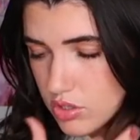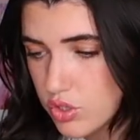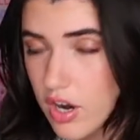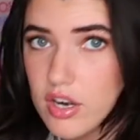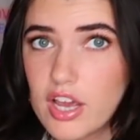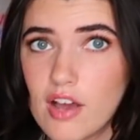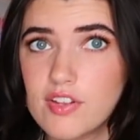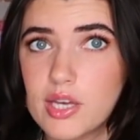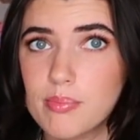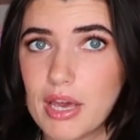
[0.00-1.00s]
So I already have
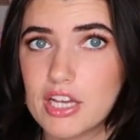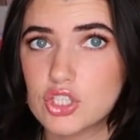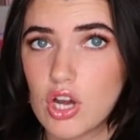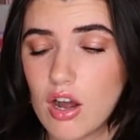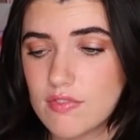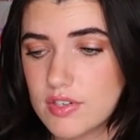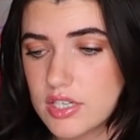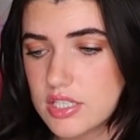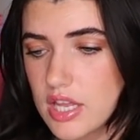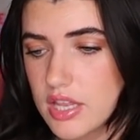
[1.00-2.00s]
like beige
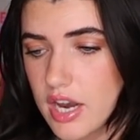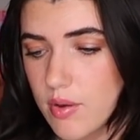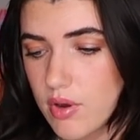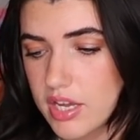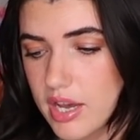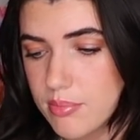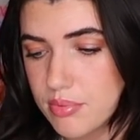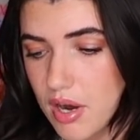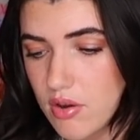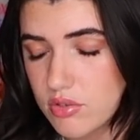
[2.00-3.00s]
Converse and then I want to get
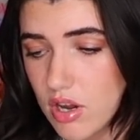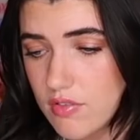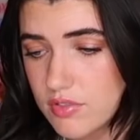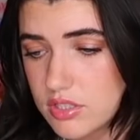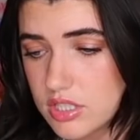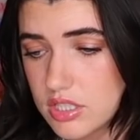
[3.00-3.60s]
brown Converse,